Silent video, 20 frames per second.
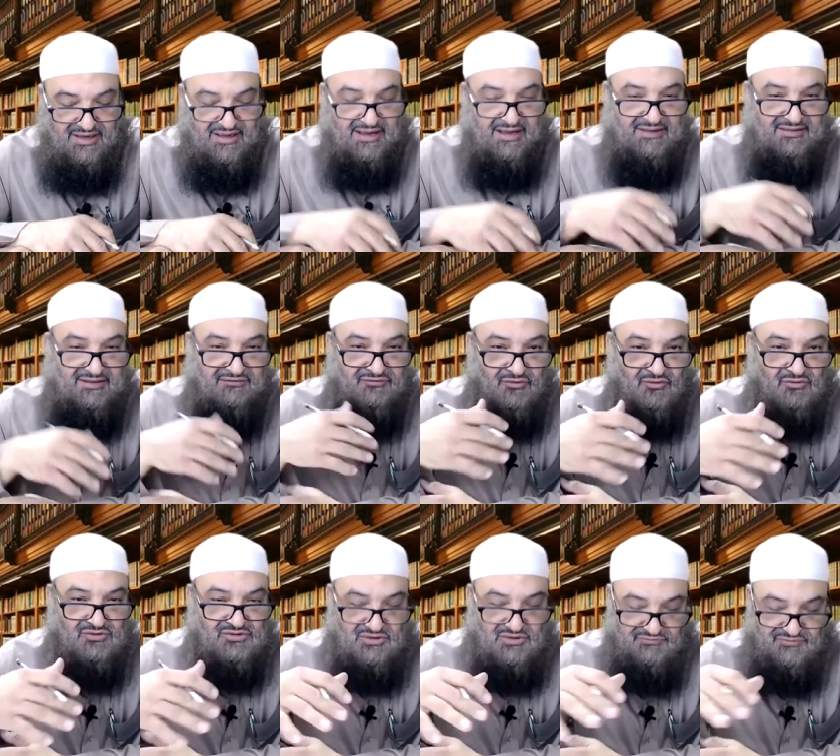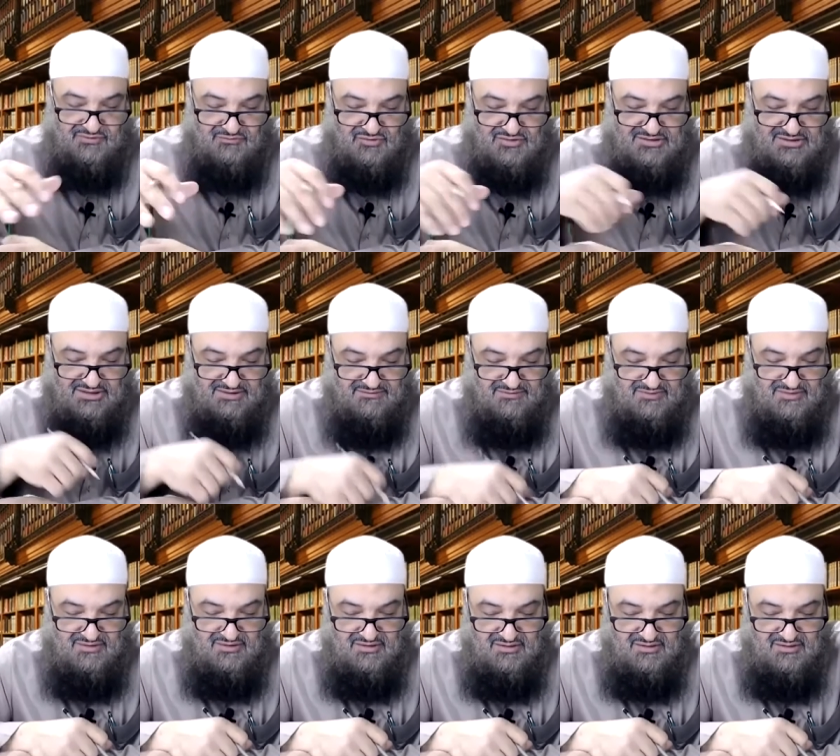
uh, the faults of a Muslim,